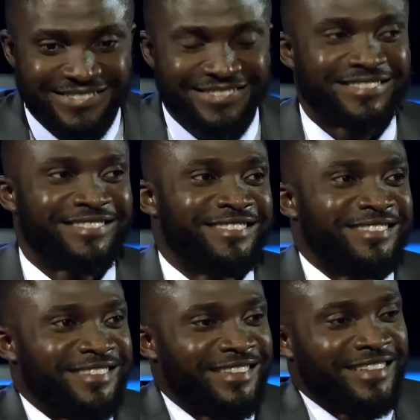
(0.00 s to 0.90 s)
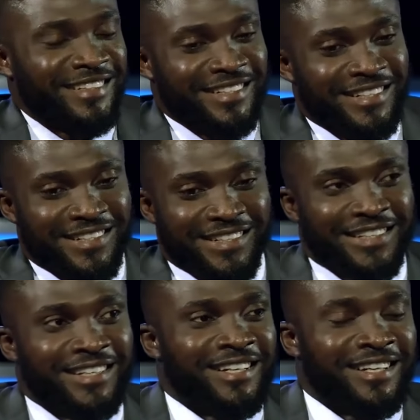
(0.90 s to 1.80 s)
We're correct.
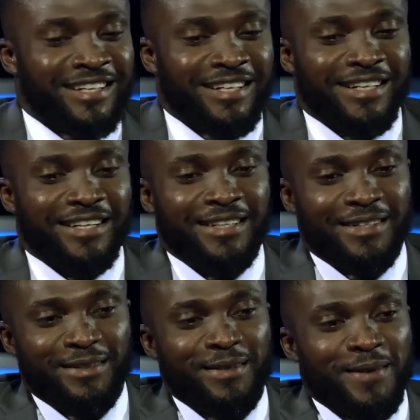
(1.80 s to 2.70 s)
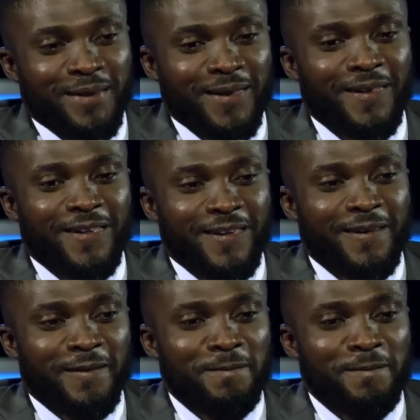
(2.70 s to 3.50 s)
Littlefinger, and you've won